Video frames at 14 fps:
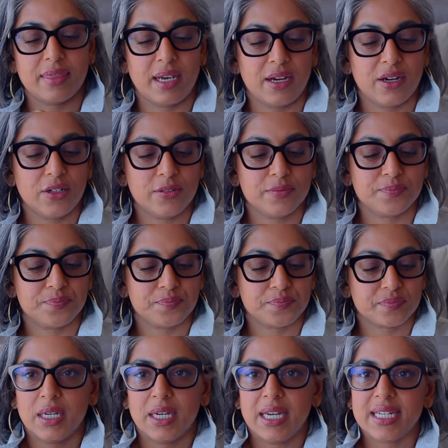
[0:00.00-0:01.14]
there.
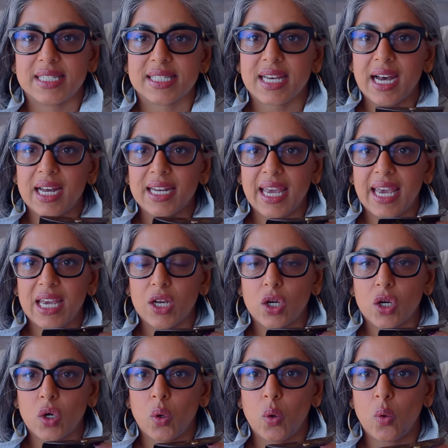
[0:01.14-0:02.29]
It's got a
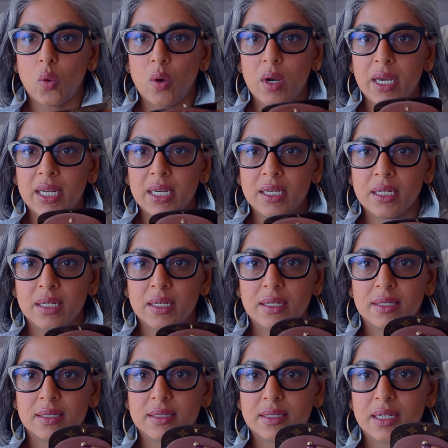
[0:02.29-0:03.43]
coin
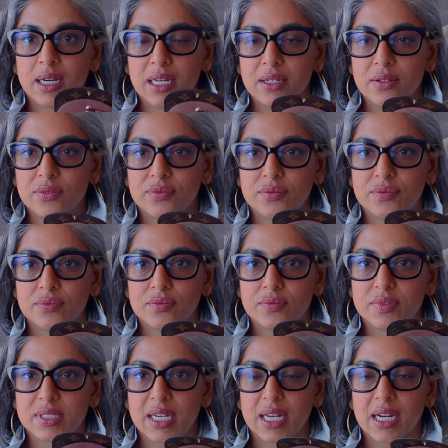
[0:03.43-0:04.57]
kind of,
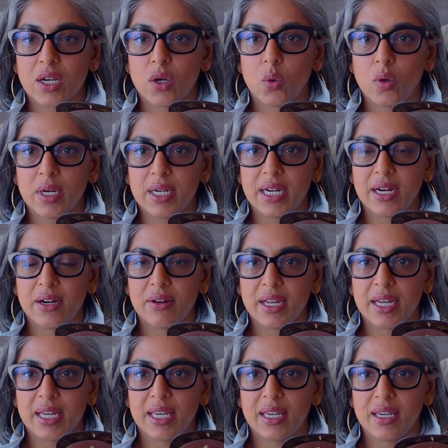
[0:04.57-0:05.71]
it's got a coin
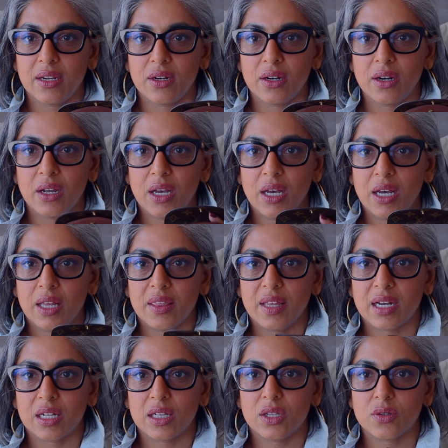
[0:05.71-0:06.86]
area here
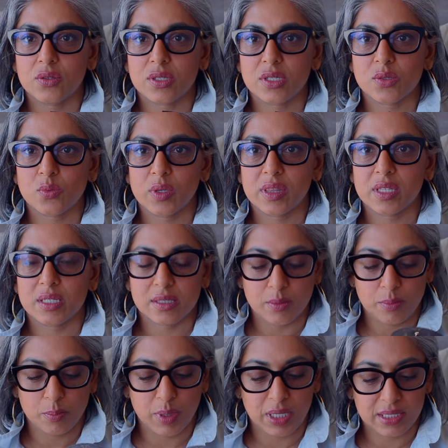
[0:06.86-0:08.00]
that closes with this
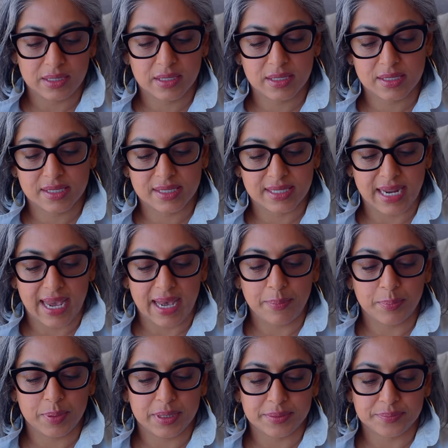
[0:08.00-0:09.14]
button snap.